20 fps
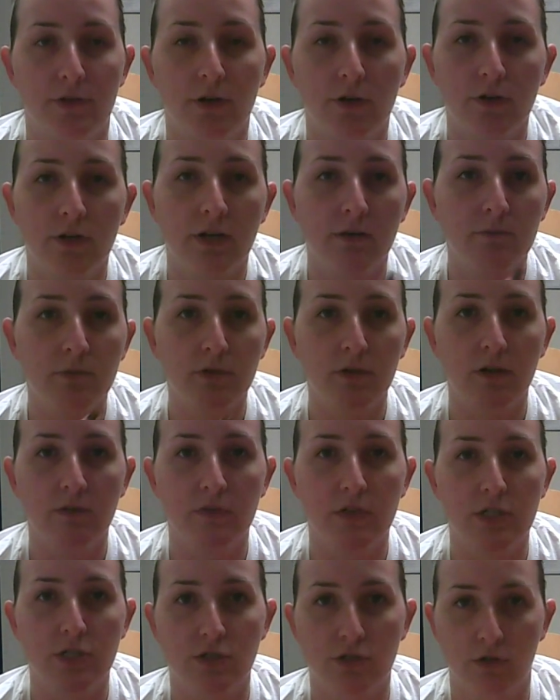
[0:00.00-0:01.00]
there are a number
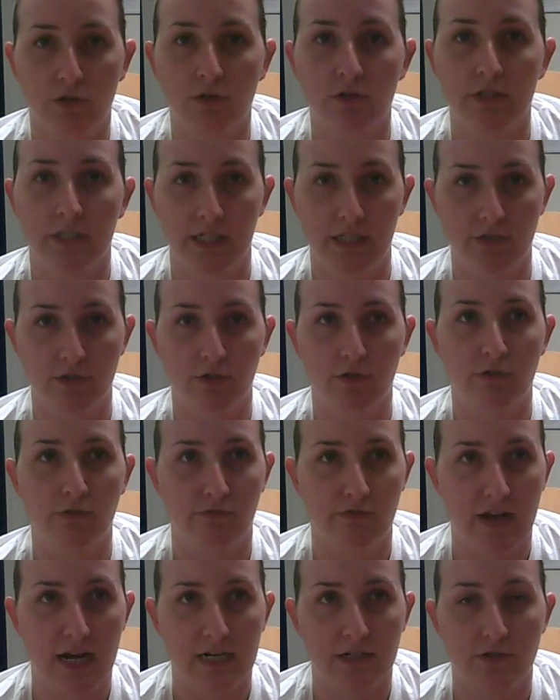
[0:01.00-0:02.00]
of external and internal
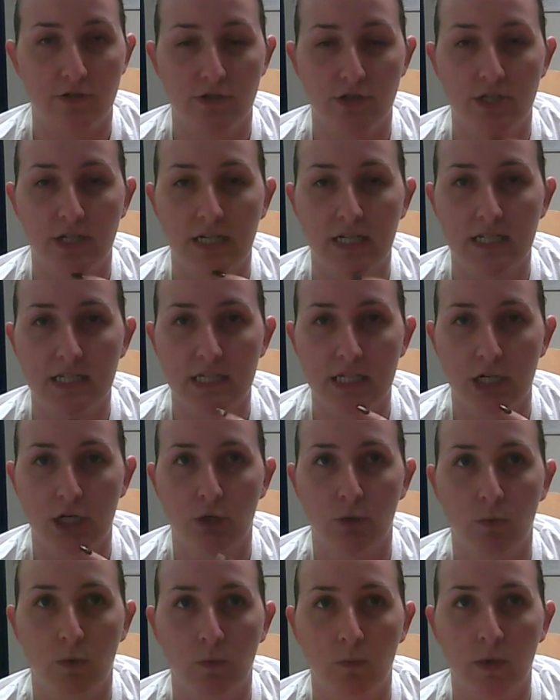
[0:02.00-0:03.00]
factors to
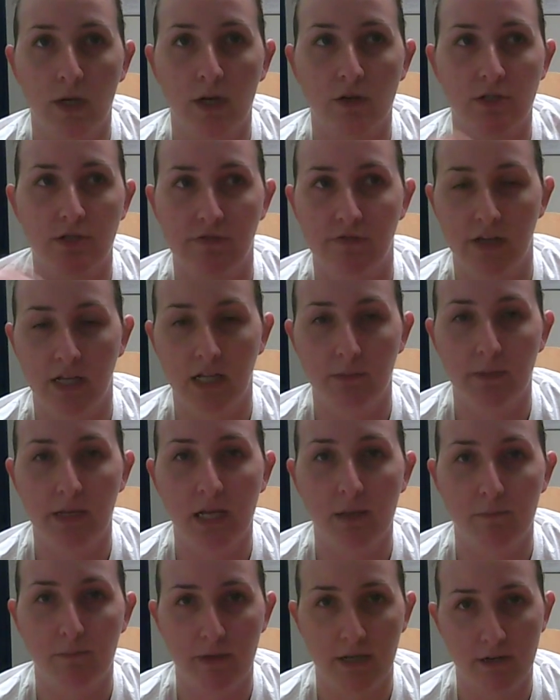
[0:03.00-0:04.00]
consider when we are
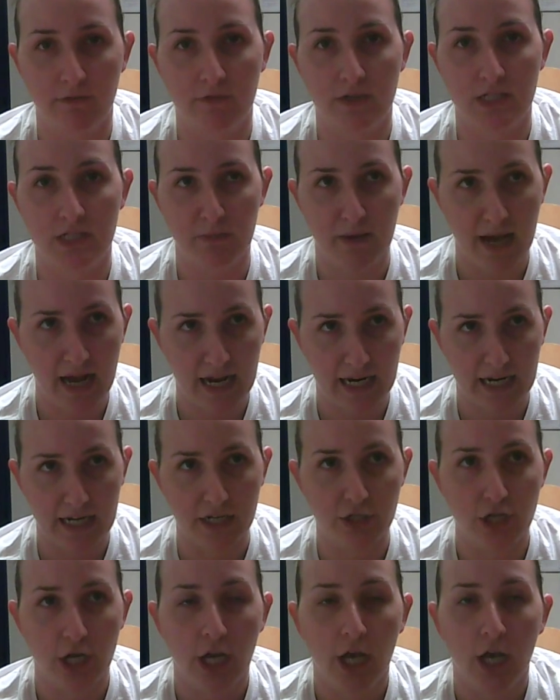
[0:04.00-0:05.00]
developing a benefits
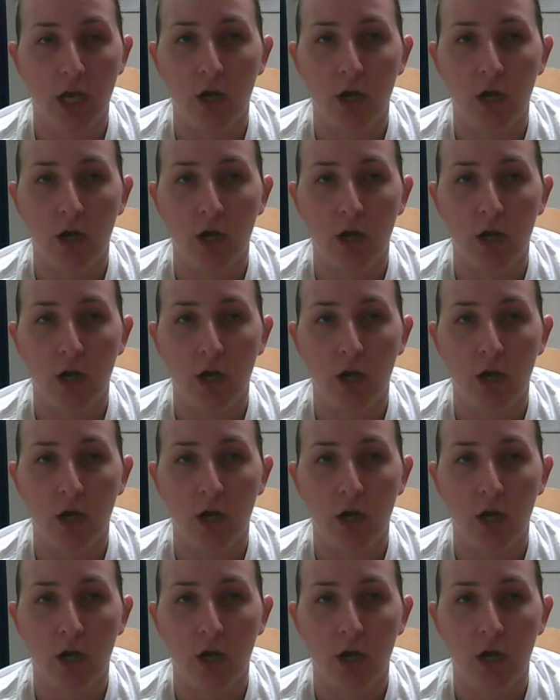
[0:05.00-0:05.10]
package.